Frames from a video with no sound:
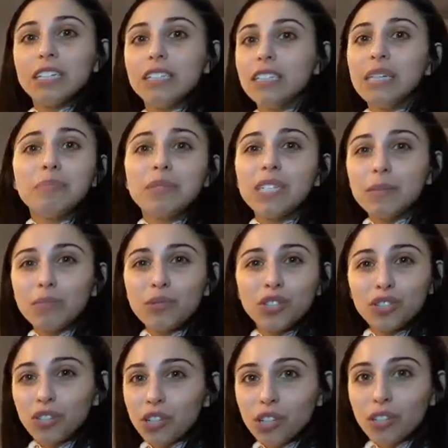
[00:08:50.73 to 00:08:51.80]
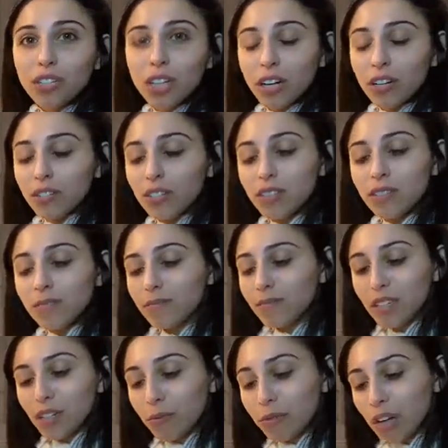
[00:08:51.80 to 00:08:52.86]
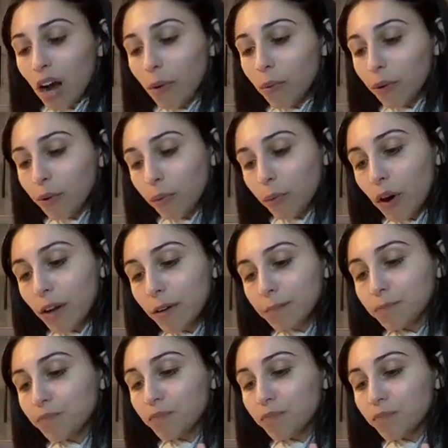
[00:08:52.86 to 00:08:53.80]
deep sugars that are just, you know, not what we want.